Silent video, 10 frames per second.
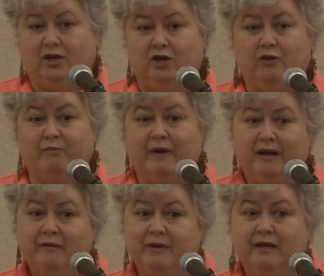You know,
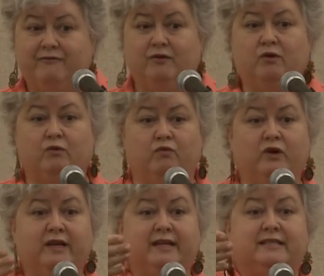maybe if you're a
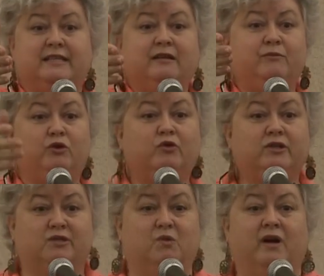rookie team, you
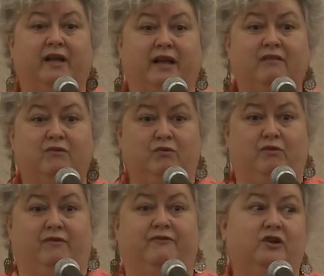just want to get through
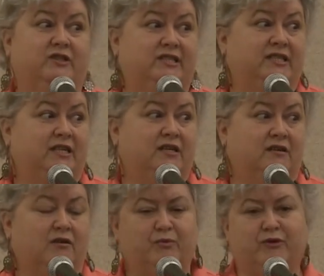the first
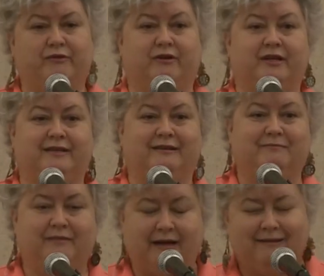year, a pre-rookie
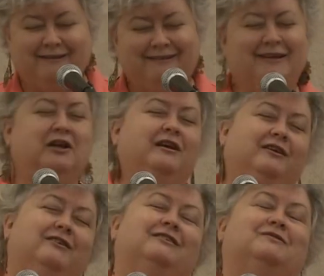team back there.
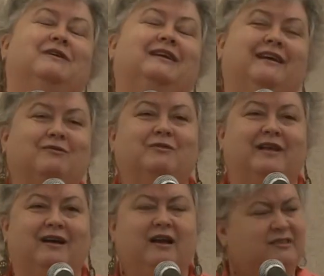You just want to get through
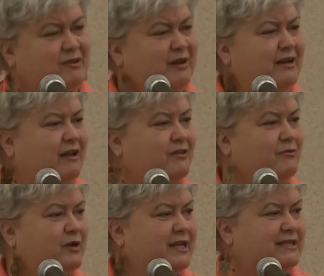that. Is there any other
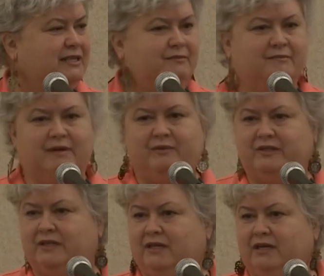rookie team
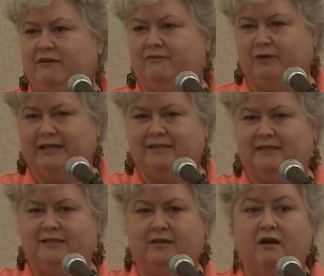members in here, rookies
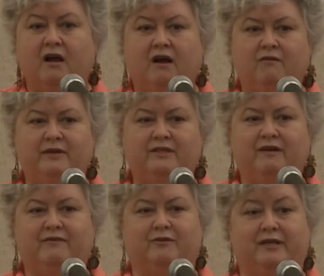this year? Oh, we do
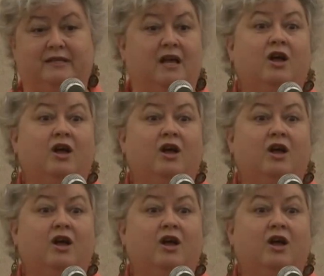have rookies.